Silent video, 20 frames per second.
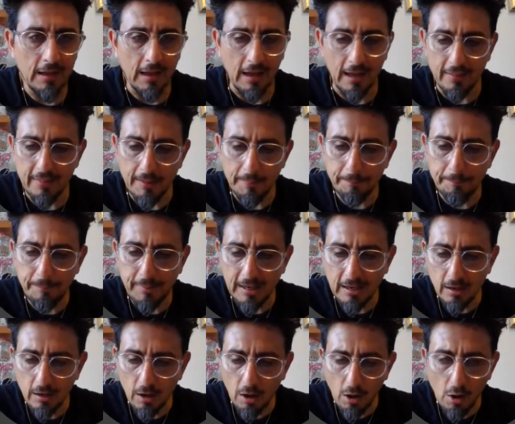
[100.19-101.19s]
And then
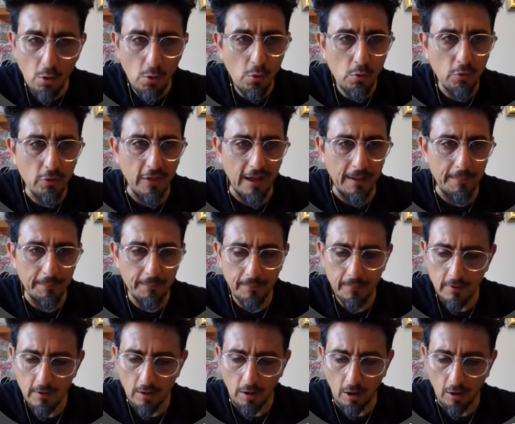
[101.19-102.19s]
below them
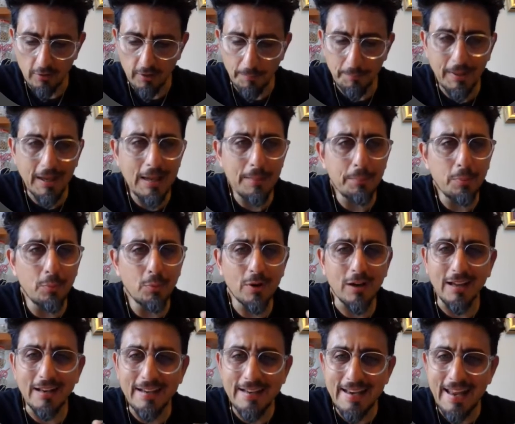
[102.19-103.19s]
are the people
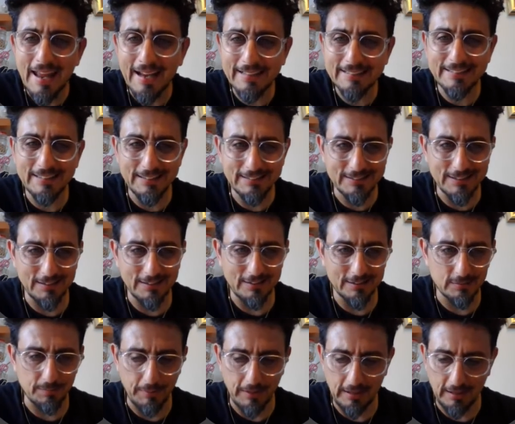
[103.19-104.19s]
connected to the
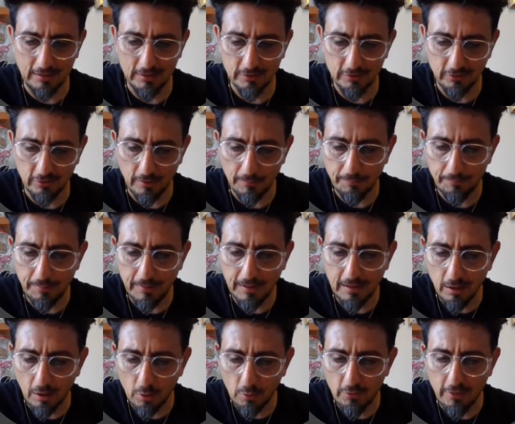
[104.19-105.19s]
speakers, and
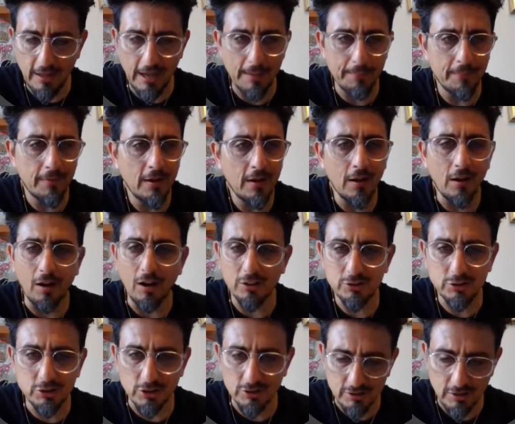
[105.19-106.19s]
below them are
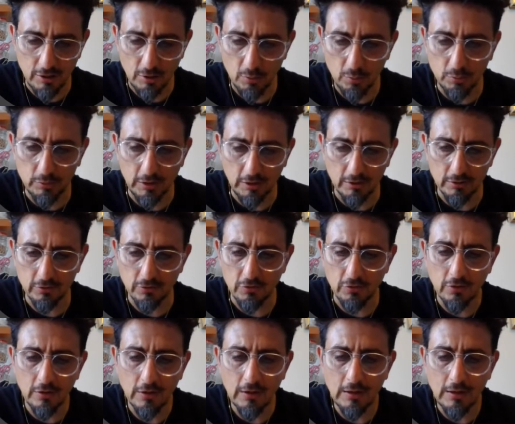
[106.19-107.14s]
just the audience.